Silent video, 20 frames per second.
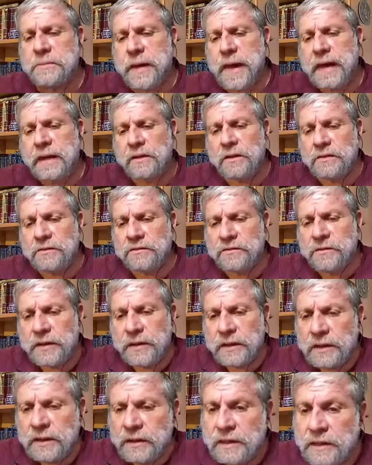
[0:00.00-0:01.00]
It's a battle
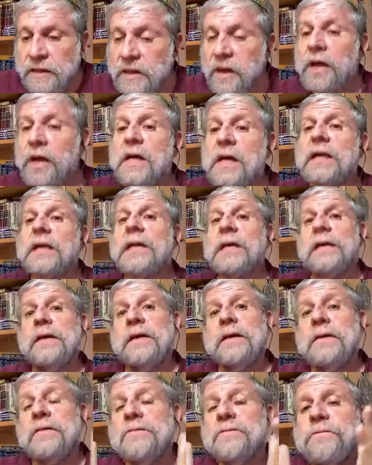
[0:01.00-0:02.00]
of God
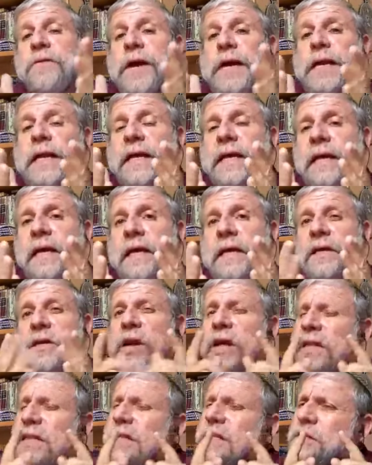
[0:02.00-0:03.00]
fighting
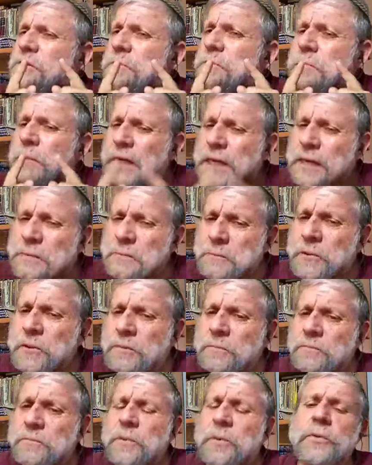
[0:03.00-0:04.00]
not this
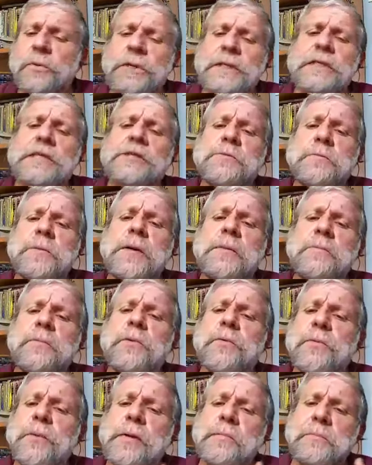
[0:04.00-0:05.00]
people, but what this
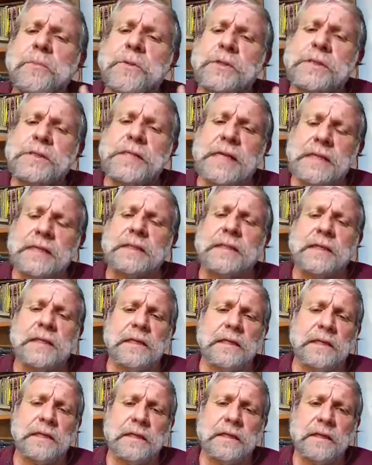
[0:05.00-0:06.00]
people
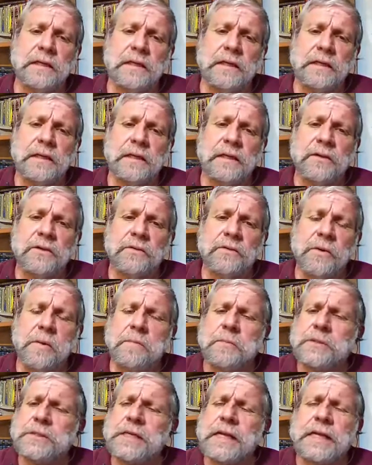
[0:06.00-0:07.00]
represented,
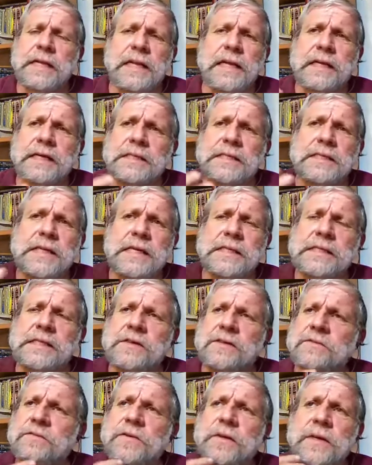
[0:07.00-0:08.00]
representing a
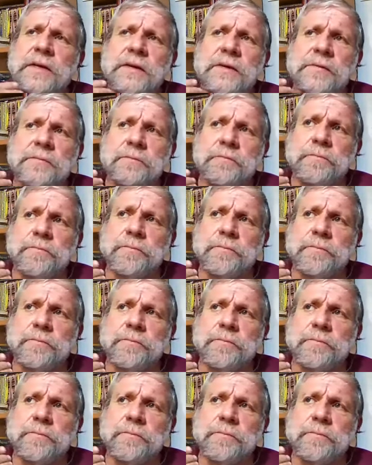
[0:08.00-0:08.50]
sense of